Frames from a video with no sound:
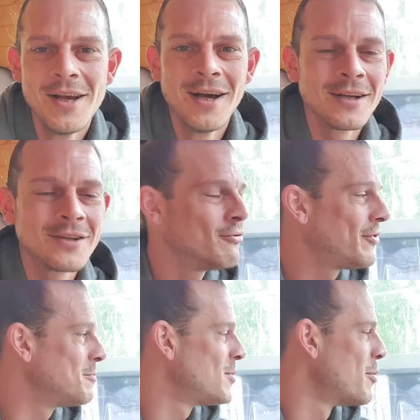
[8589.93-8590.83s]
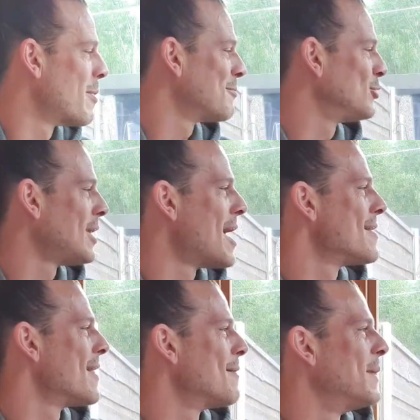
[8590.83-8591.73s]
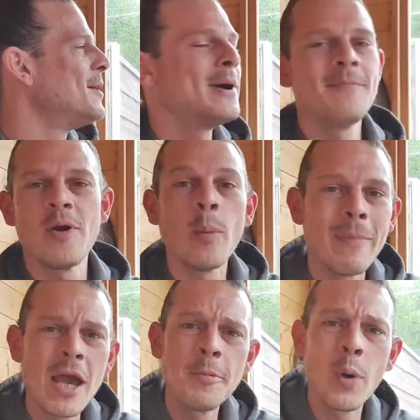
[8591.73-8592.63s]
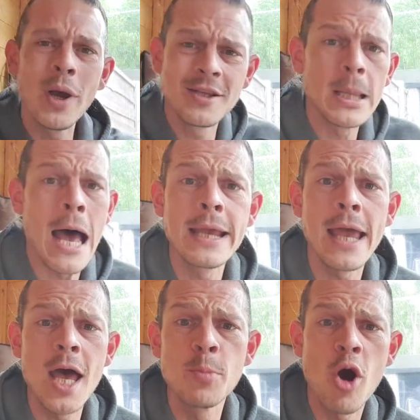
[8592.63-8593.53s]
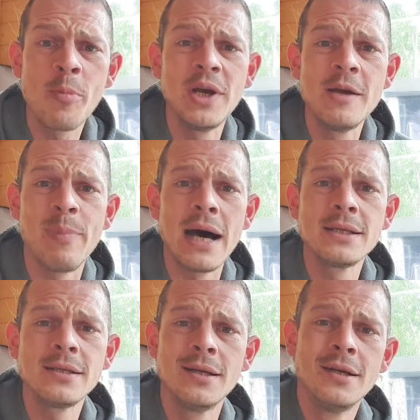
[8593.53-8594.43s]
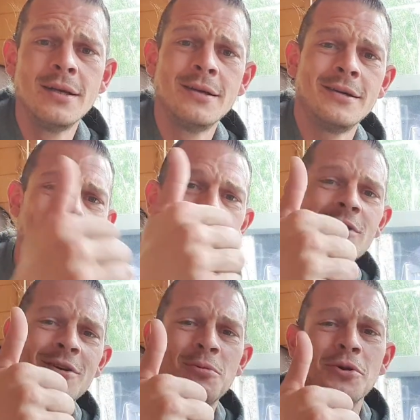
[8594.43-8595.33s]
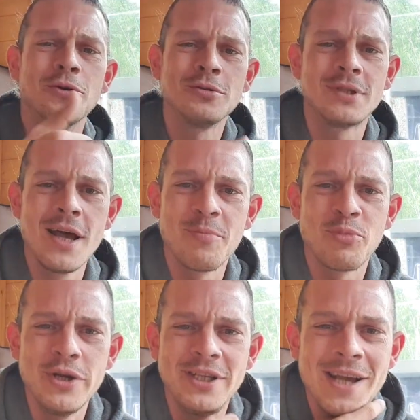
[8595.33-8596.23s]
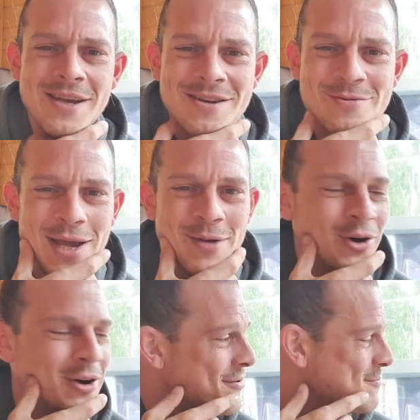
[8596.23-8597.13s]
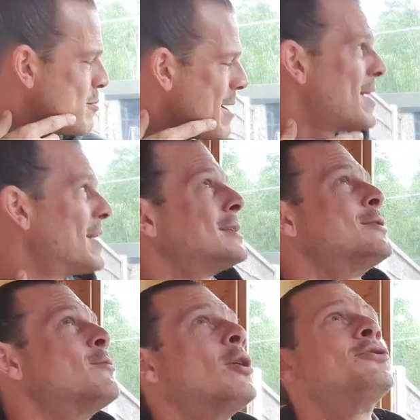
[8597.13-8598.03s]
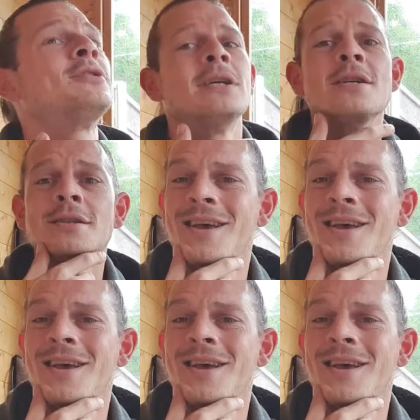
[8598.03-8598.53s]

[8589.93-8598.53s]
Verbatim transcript: I don't think my mum will like that, mate. Maybe, maybe wait till I get a property, Baz, and then we're, we're good. They appreciate it, mate. But I think my mum actually wants this.